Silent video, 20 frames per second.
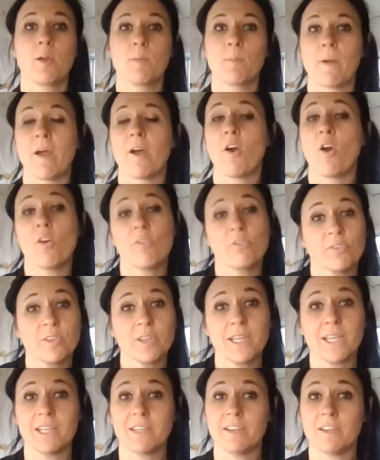but
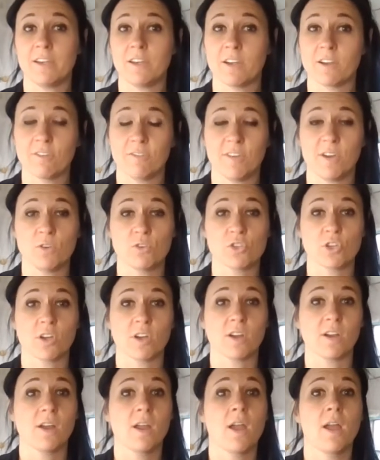hopefully in the near
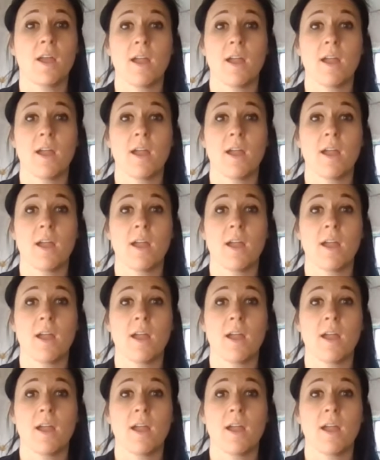future,